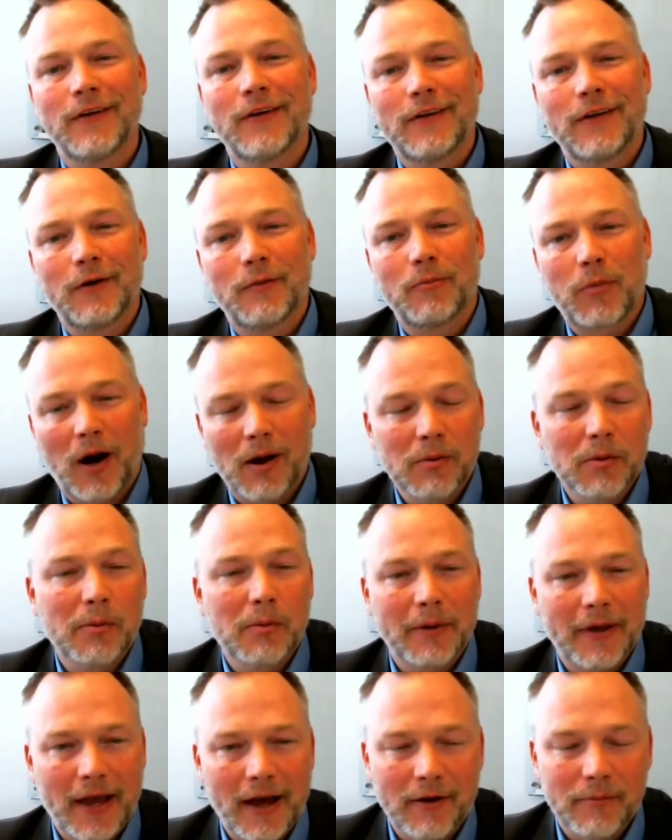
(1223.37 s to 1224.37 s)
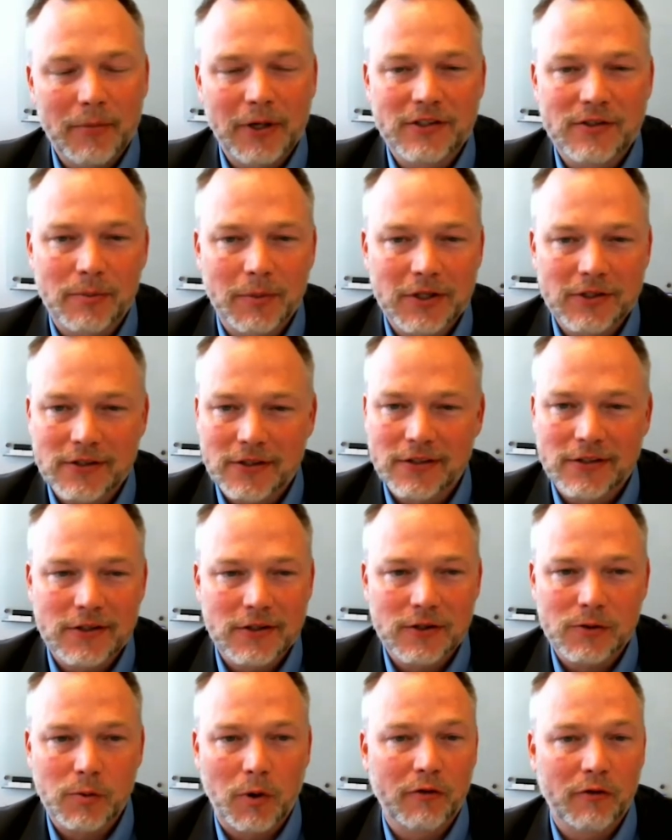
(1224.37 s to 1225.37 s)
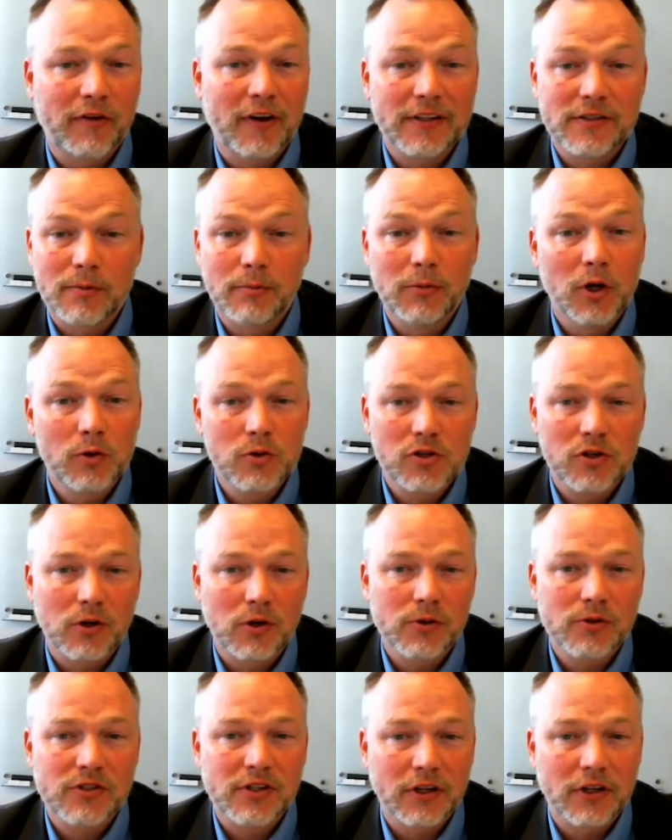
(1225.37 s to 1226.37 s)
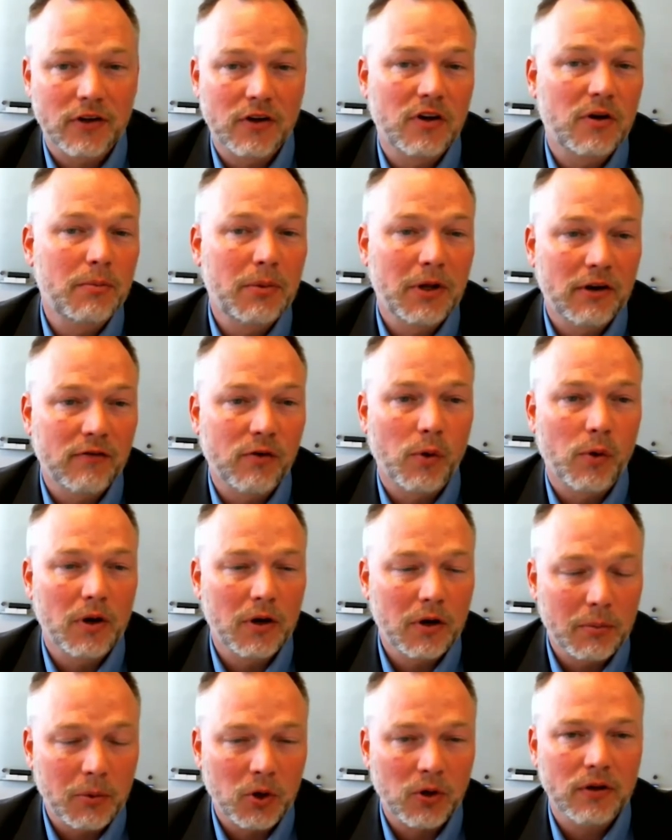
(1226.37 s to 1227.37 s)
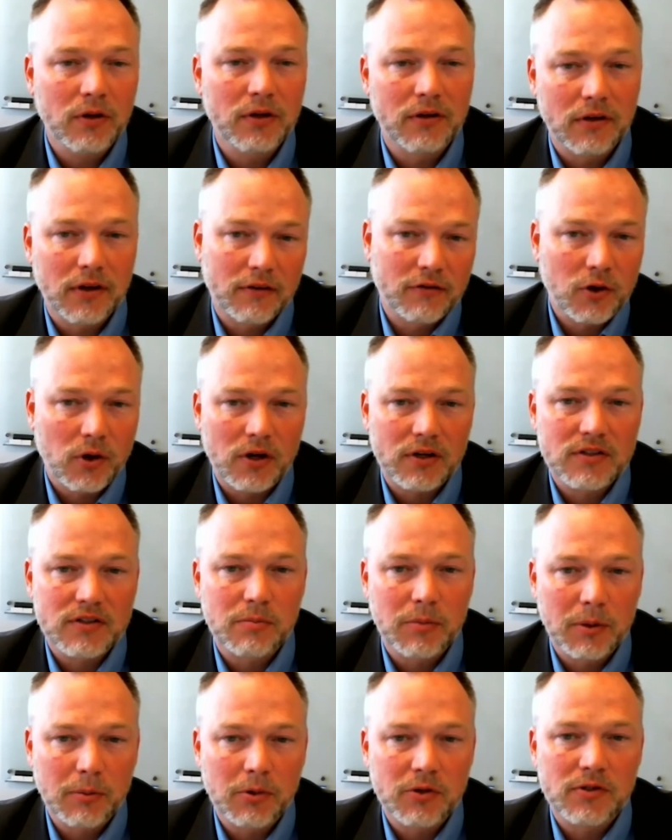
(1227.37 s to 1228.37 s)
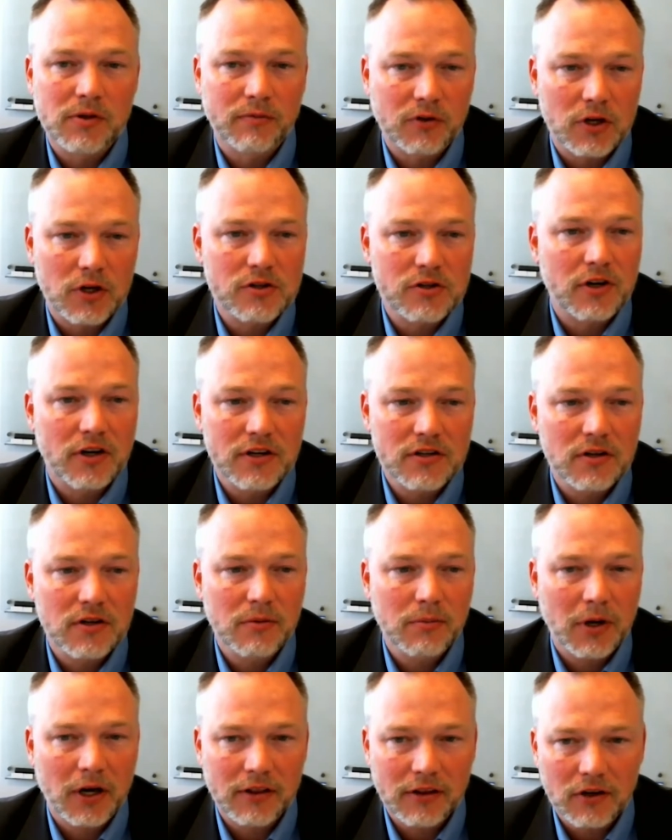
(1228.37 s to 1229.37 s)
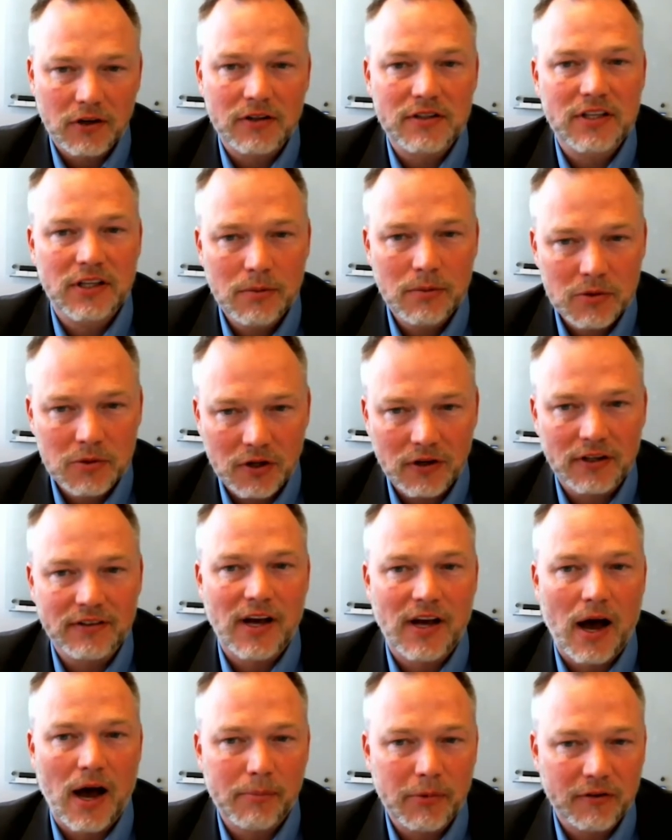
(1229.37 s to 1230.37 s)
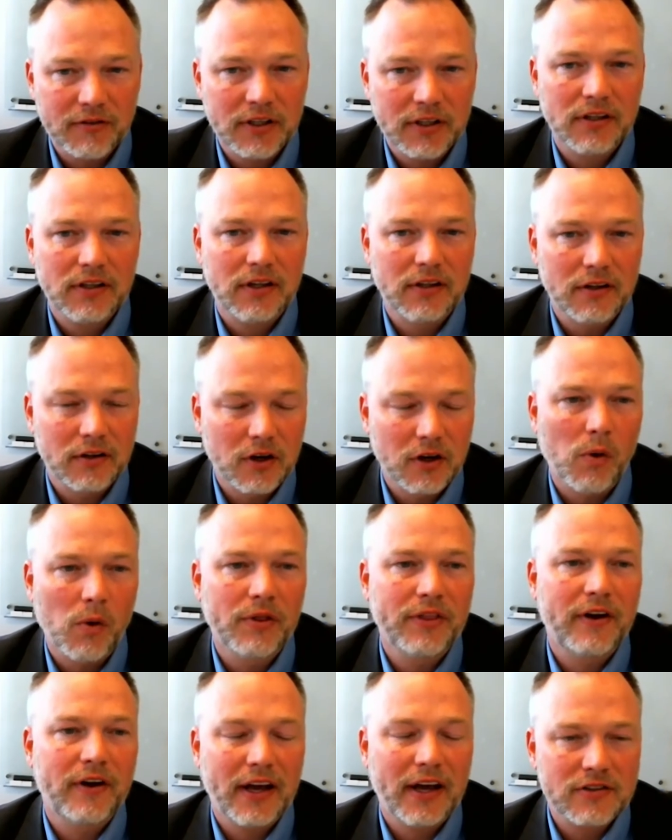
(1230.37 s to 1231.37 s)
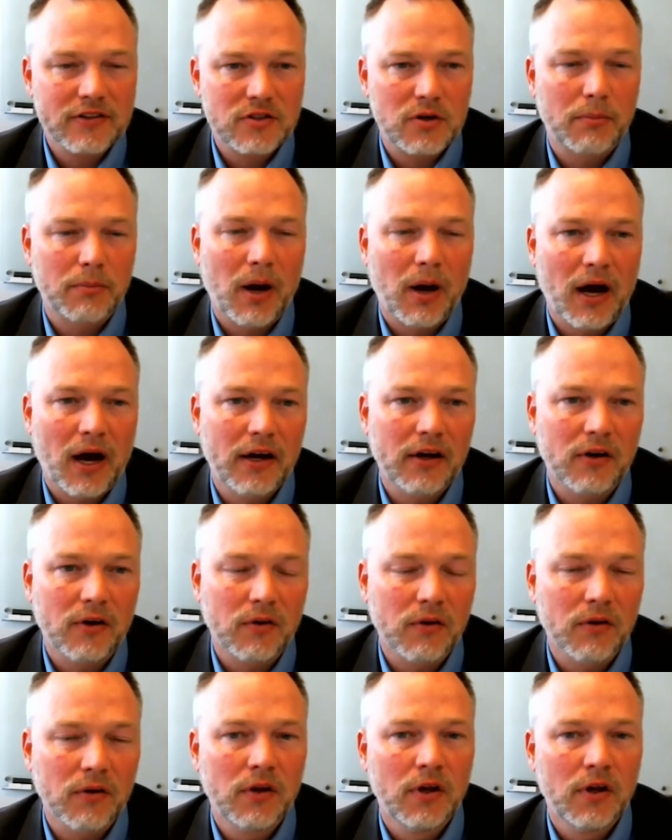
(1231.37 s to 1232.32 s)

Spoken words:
There probably have been some instances where we've had some no-shows that could have been avoidable and have caused some people some frustration, but I think our teams are on top of it and they're going their extra mile